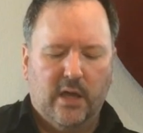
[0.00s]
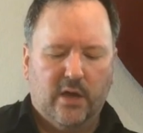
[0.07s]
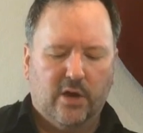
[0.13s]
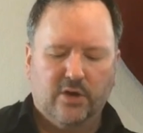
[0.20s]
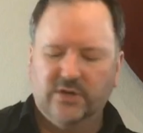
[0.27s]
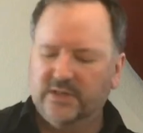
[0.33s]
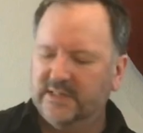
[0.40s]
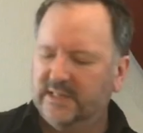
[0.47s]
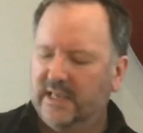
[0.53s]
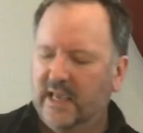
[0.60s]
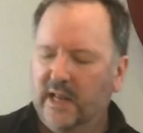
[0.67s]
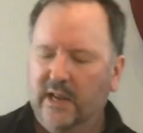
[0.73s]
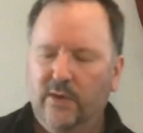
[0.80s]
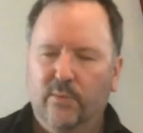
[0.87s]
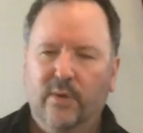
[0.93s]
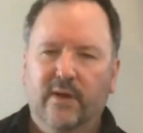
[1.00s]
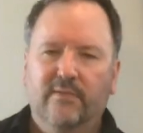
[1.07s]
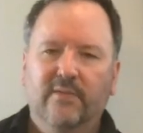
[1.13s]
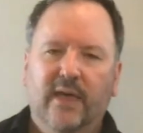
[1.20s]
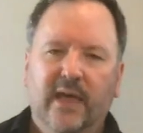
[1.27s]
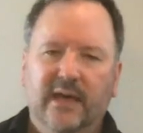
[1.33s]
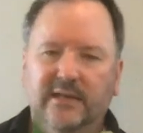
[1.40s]
You're just getting rid
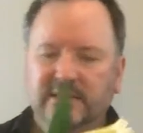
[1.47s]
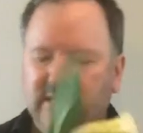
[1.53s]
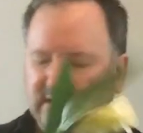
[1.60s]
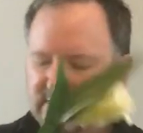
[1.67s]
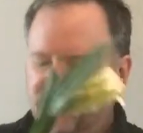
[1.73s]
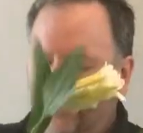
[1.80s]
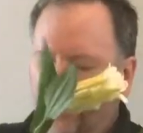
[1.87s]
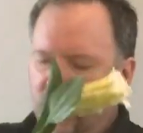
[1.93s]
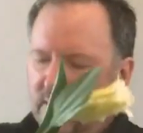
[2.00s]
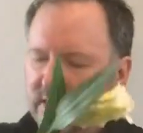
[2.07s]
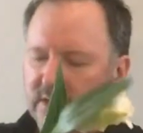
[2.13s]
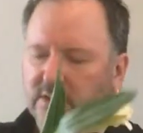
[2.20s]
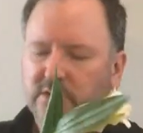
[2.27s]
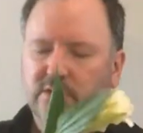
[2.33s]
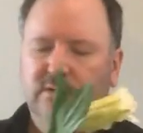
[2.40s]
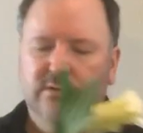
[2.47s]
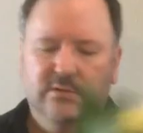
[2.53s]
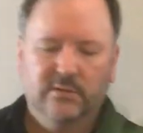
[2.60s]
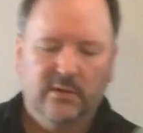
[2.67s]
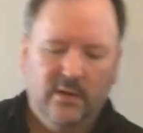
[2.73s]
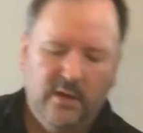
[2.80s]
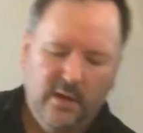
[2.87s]
of the excess foliage,
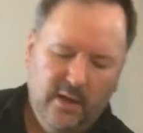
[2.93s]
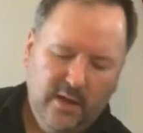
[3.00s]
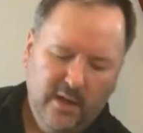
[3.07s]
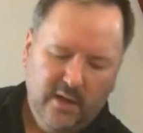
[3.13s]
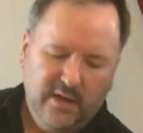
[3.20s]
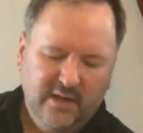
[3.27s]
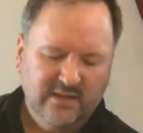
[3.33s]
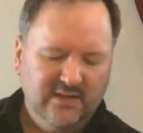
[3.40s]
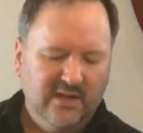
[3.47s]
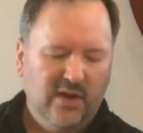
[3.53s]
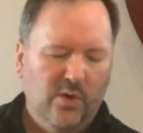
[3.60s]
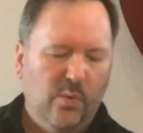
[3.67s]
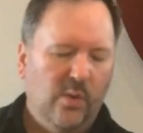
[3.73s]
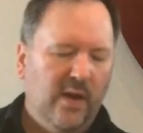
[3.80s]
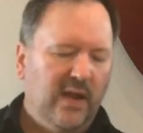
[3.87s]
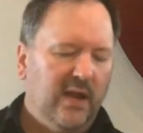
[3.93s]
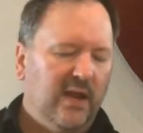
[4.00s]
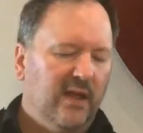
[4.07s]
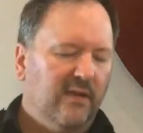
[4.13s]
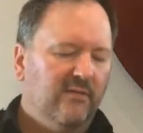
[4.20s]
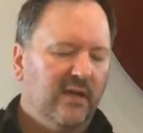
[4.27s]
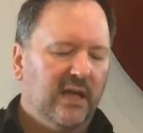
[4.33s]
because you don't want
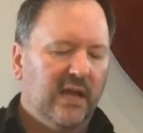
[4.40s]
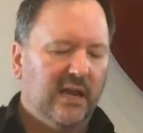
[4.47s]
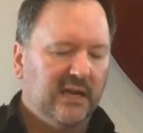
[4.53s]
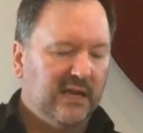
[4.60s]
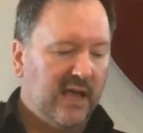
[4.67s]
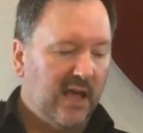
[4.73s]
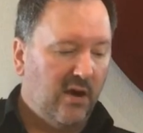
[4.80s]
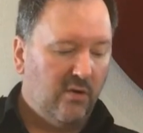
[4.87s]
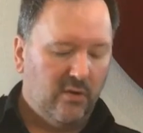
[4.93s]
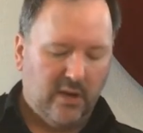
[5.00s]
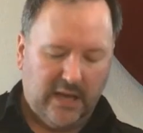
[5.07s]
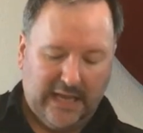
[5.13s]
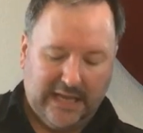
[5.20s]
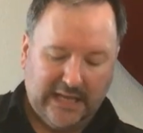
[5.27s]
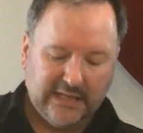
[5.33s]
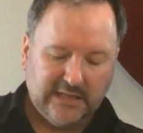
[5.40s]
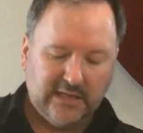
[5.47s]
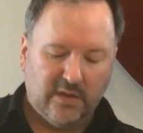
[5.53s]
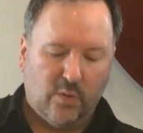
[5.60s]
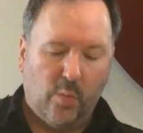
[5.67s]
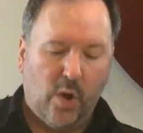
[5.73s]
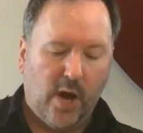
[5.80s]
any of it getting down into
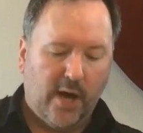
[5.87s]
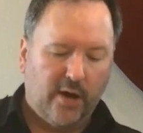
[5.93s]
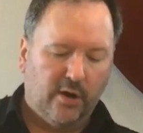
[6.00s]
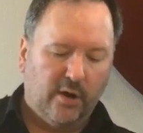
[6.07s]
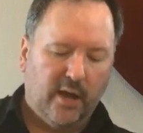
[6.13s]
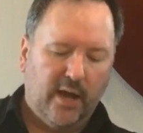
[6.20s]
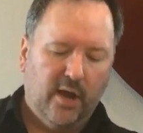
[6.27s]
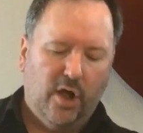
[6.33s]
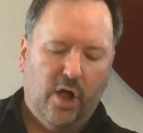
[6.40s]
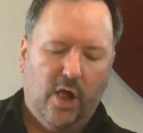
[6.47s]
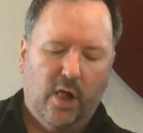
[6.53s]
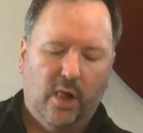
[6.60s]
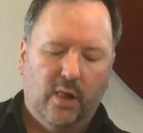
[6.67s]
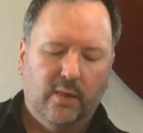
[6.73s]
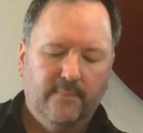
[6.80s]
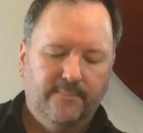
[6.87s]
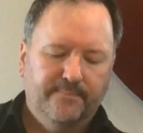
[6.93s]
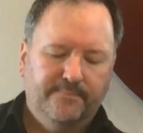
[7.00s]
the water at all.